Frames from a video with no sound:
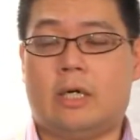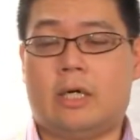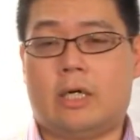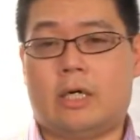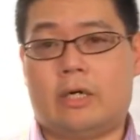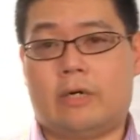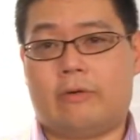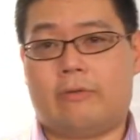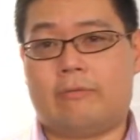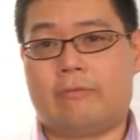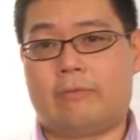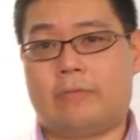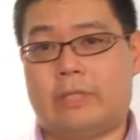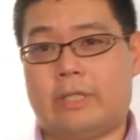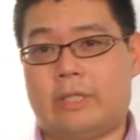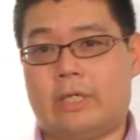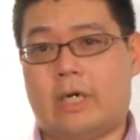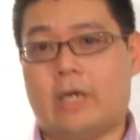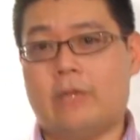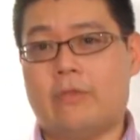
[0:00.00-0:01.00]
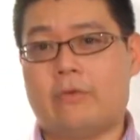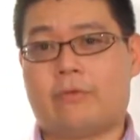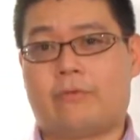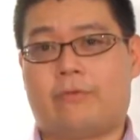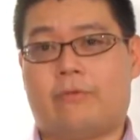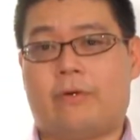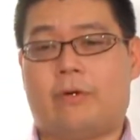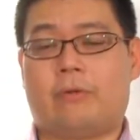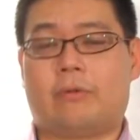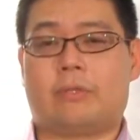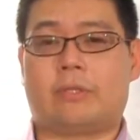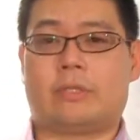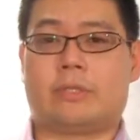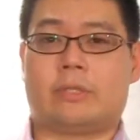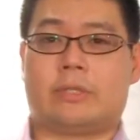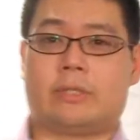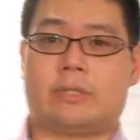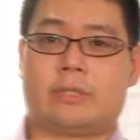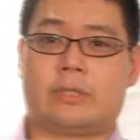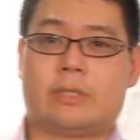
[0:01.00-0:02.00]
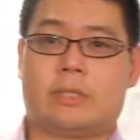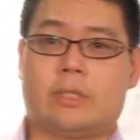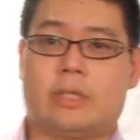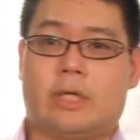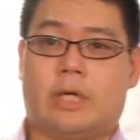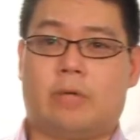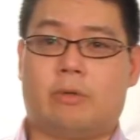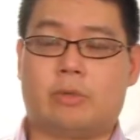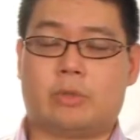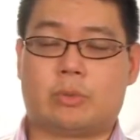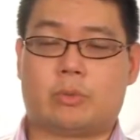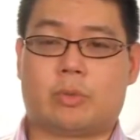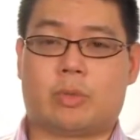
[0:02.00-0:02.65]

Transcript: of the other focuses I was